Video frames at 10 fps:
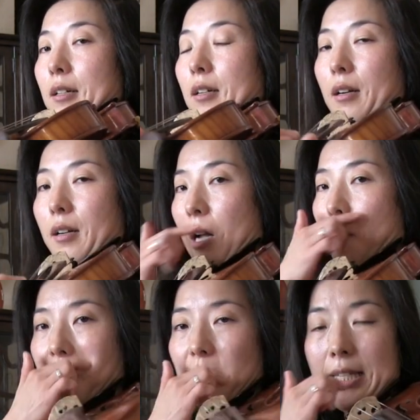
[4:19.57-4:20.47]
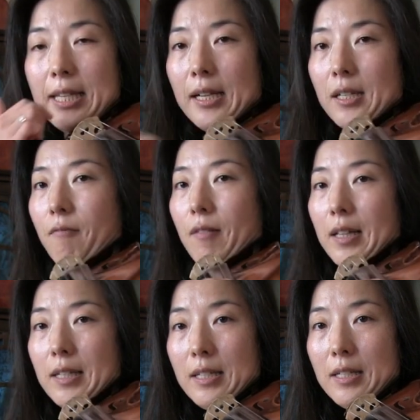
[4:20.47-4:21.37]
Uh, common mistake, some
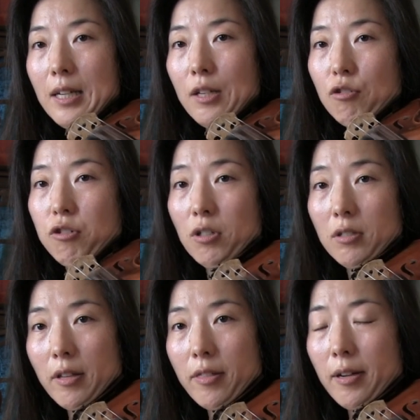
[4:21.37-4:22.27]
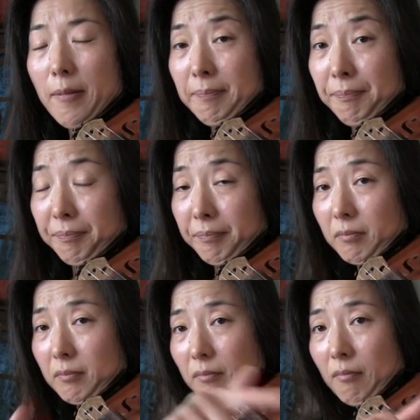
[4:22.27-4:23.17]
violinists like to hook the thumb.
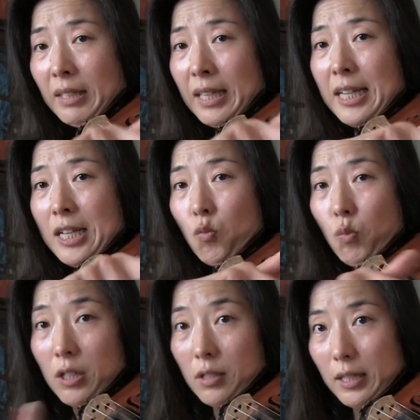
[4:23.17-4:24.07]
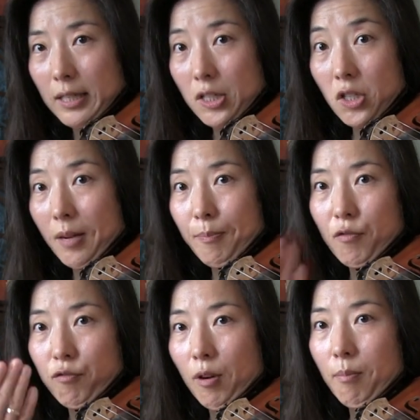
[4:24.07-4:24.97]
This will uh, stop
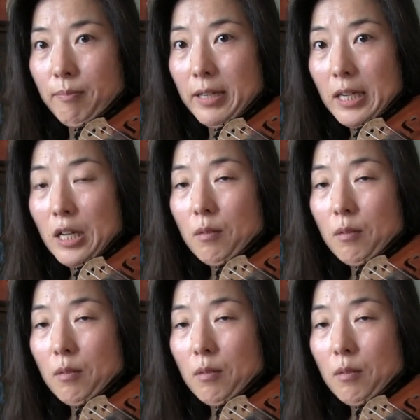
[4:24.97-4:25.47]
you from being